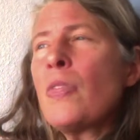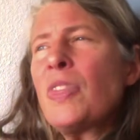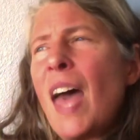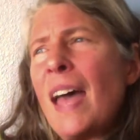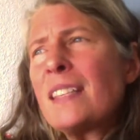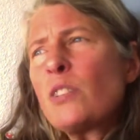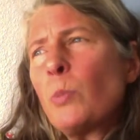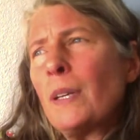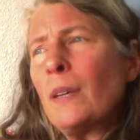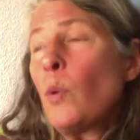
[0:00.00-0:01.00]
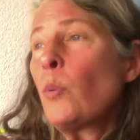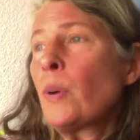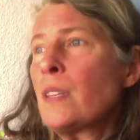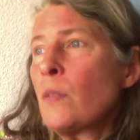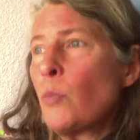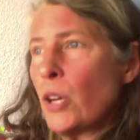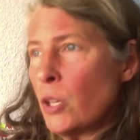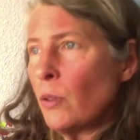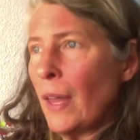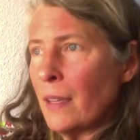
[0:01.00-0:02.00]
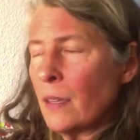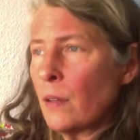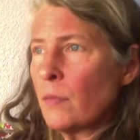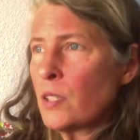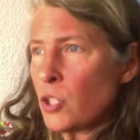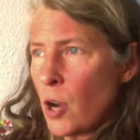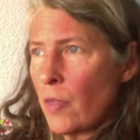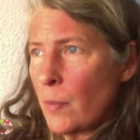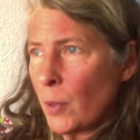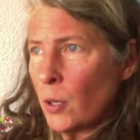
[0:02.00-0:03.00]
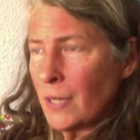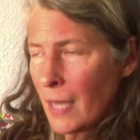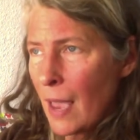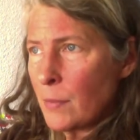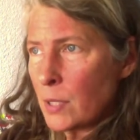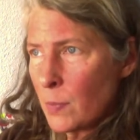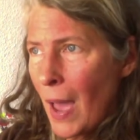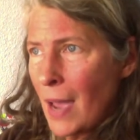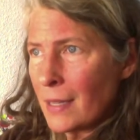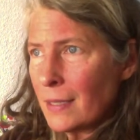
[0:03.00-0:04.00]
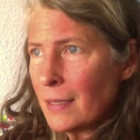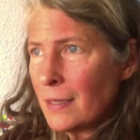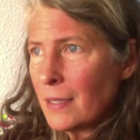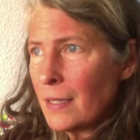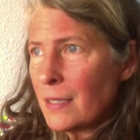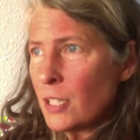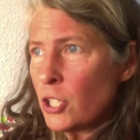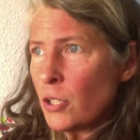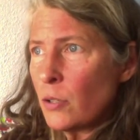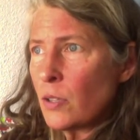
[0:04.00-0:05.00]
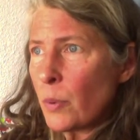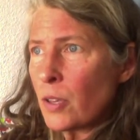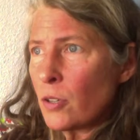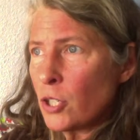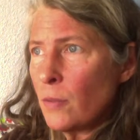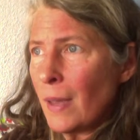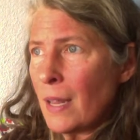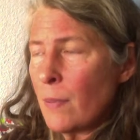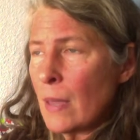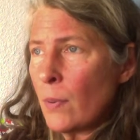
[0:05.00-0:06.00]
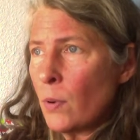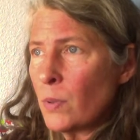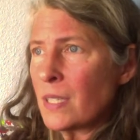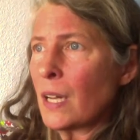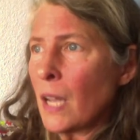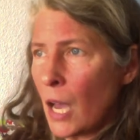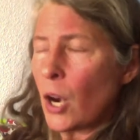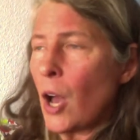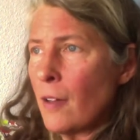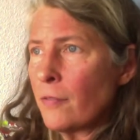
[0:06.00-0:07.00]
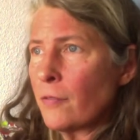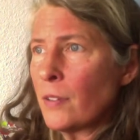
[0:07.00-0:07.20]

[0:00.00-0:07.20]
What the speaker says: That's really, well, were you like the straw that broke the camel's back? Were there too many people? Was it a cutoff?